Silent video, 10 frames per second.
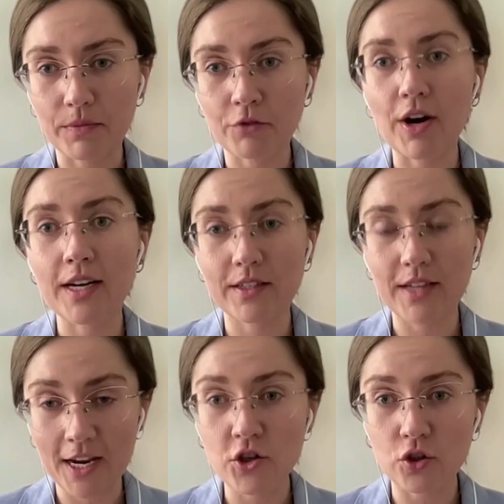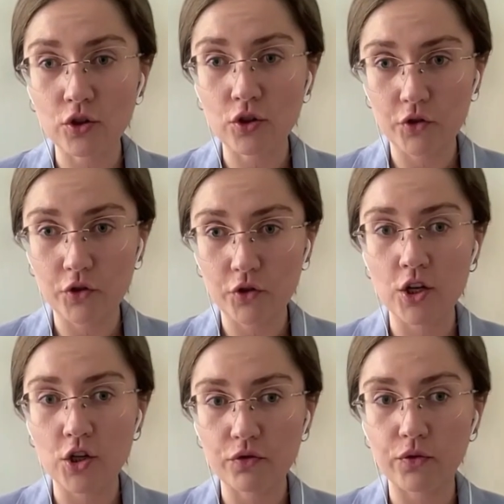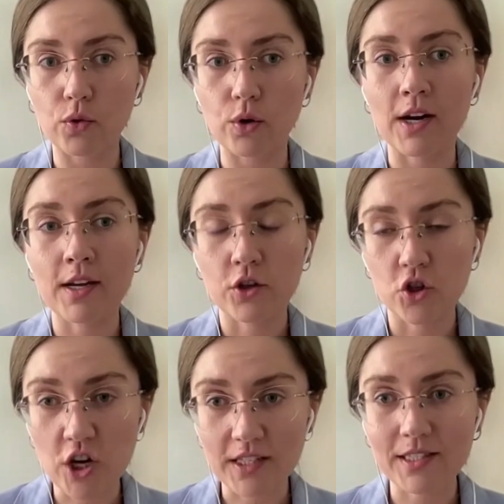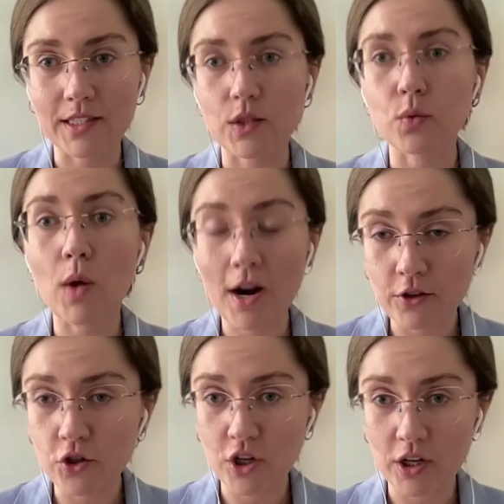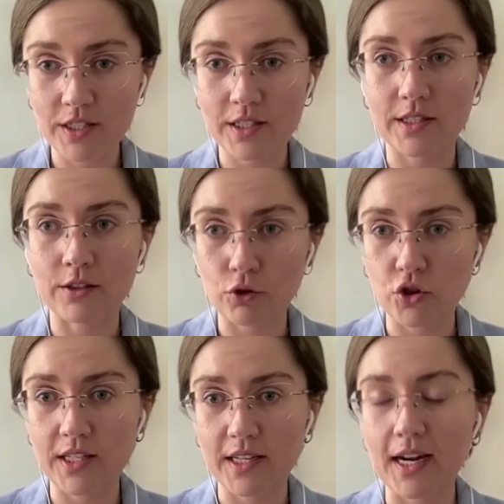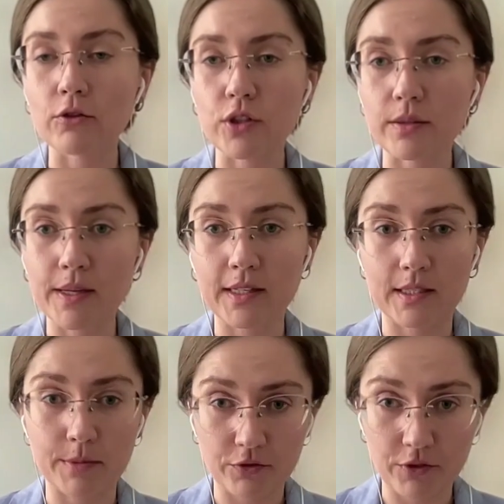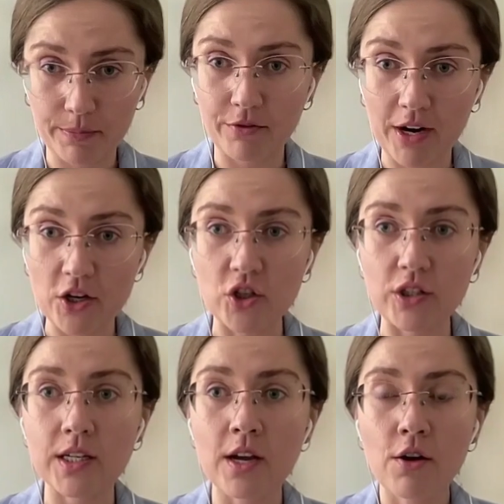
great agent of change for justice, wider justice, not just accountability, but reparations